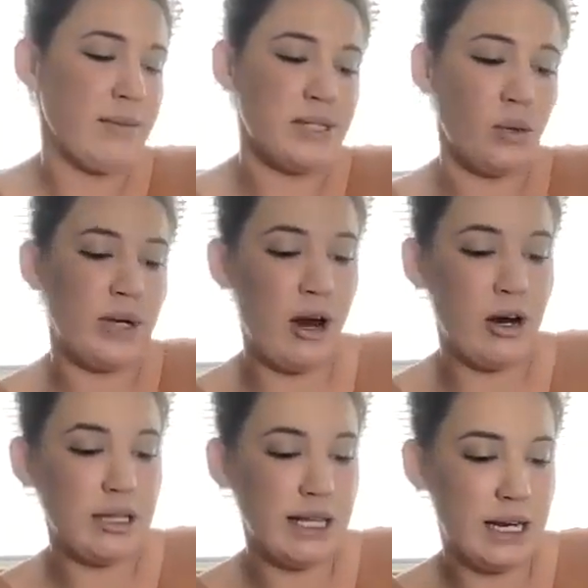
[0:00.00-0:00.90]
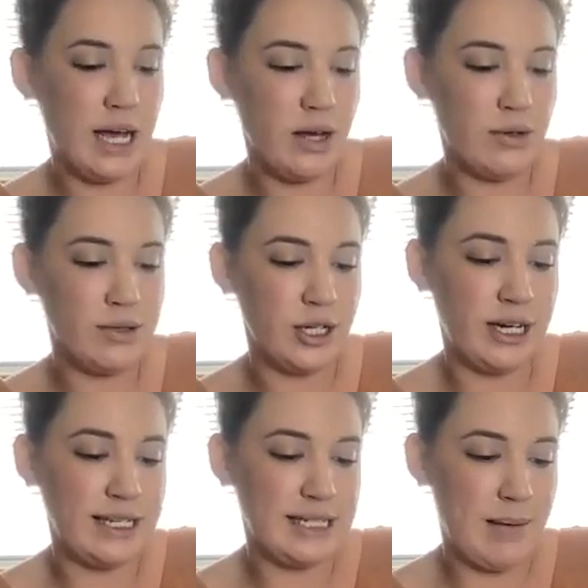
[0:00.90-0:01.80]
So Carolina, who's our
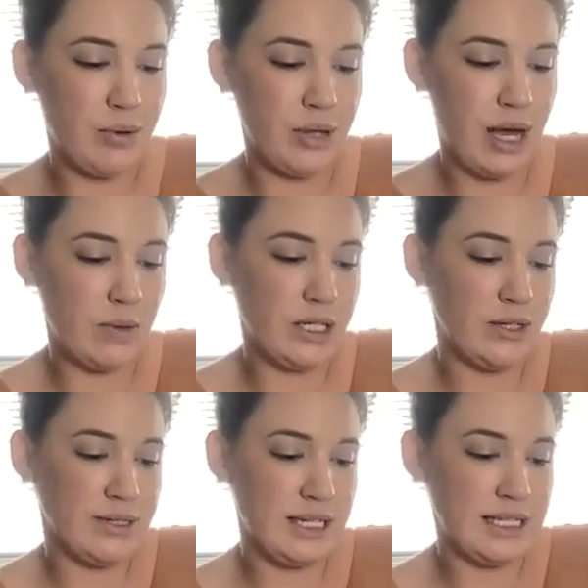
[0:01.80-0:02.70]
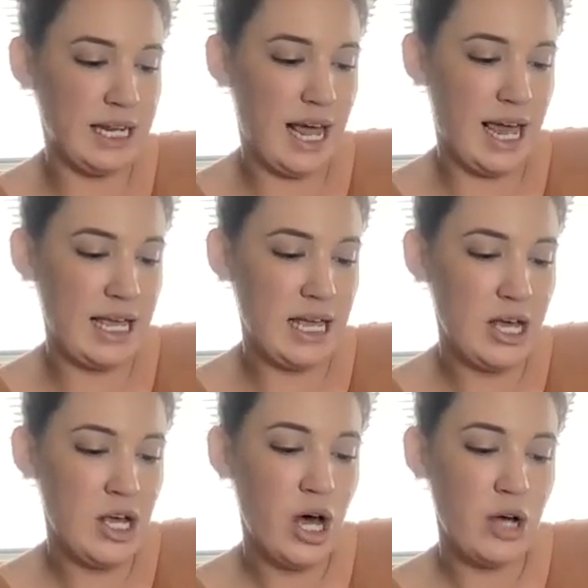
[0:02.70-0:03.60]
example that we're using today,
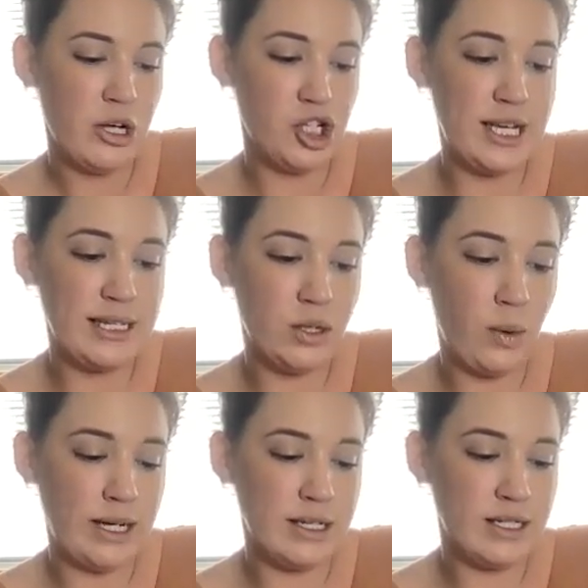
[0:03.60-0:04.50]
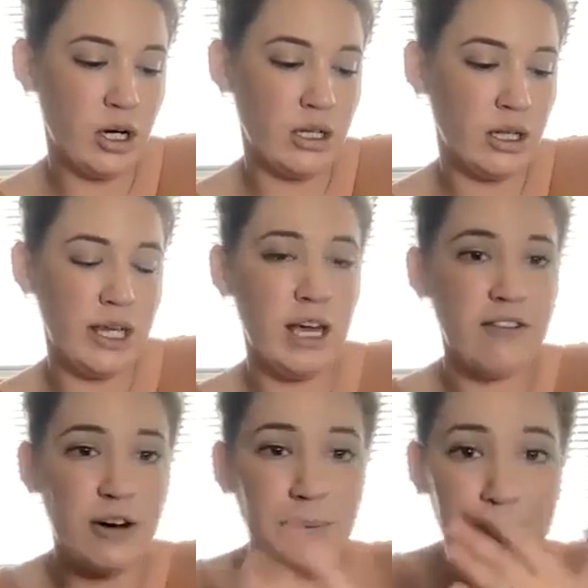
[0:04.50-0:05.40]
she is going to start looking
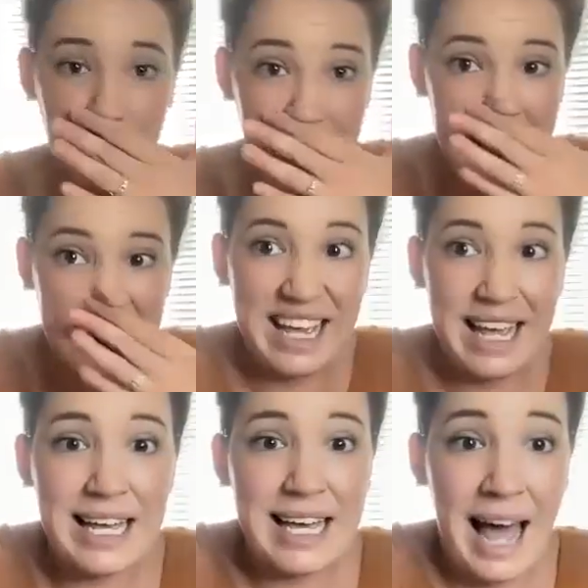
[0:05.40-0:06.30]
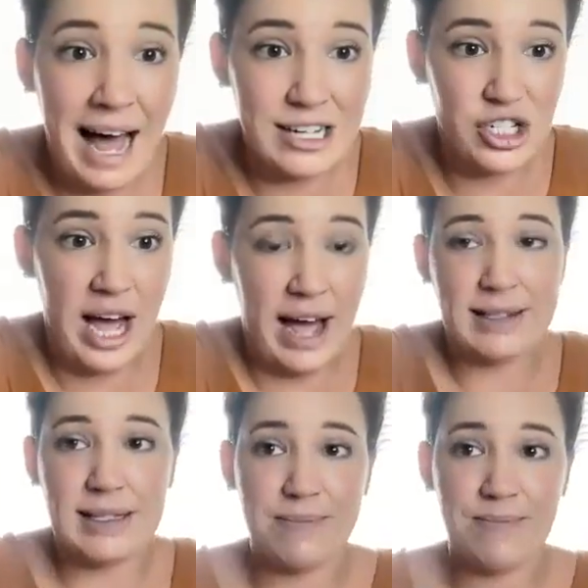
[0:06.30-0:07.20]
for plant lady
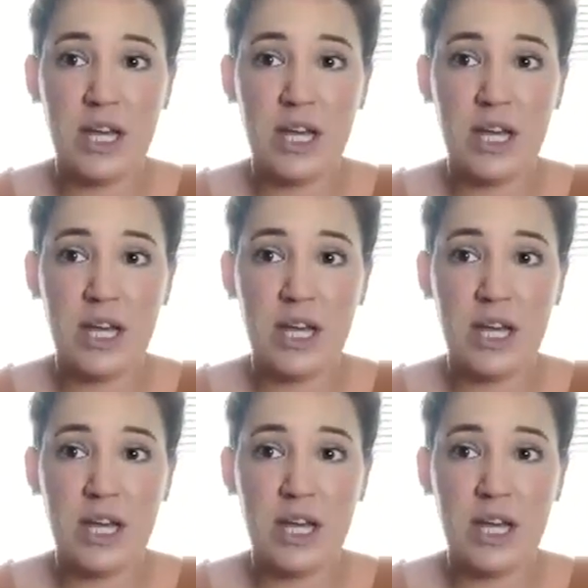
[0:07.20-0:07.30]
hashtags.